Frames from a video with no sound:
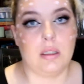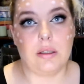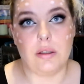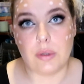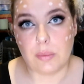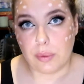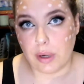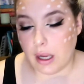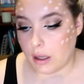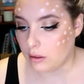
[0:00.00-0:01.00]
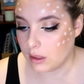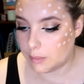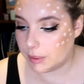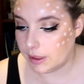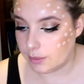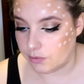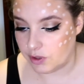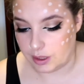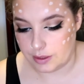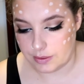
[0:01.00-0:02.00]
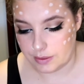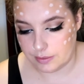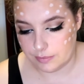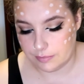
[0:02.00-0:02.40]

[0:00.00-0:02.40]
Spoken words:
Now you want a brown upper lip for this.